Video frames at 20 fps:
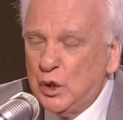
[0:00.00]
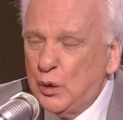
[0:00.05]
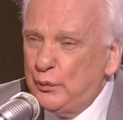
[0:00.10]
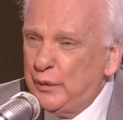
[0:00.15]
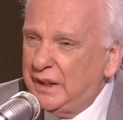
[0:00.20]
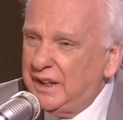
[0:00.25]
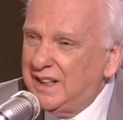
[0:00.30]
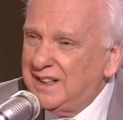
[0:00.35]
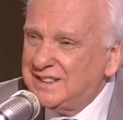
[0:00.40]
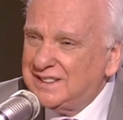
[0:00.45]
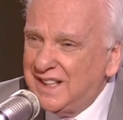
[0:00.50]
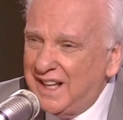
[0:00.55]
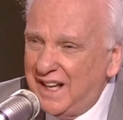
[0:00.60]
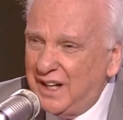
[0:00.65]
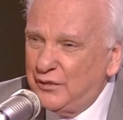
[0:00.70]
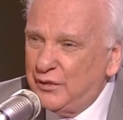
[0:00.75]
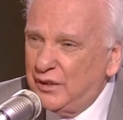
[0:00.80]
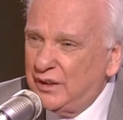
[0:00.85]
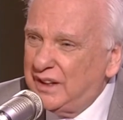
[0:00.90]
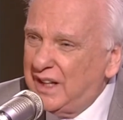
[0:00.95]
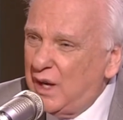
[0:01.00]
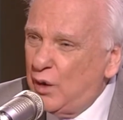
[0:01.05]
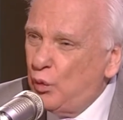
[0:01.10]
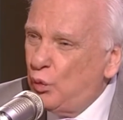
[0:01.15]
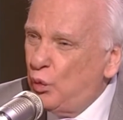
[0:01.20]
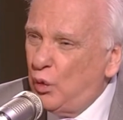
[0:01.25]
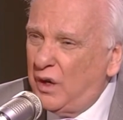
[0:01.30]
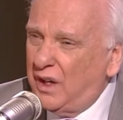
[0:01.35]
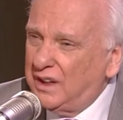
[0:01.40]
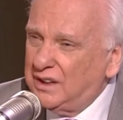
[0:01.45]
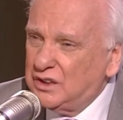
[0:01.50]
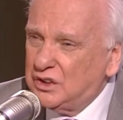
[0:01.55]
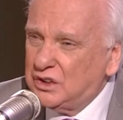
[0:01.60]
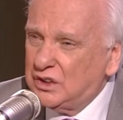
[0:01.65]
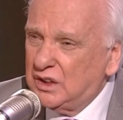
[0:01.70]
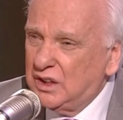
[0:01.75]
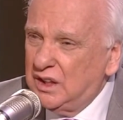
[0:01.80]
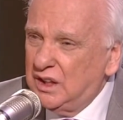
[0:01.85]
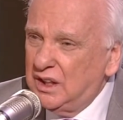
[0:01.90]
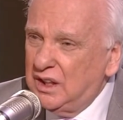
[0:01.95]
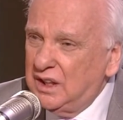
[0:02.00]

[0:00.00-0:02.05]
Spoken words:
Nobody has ever, not once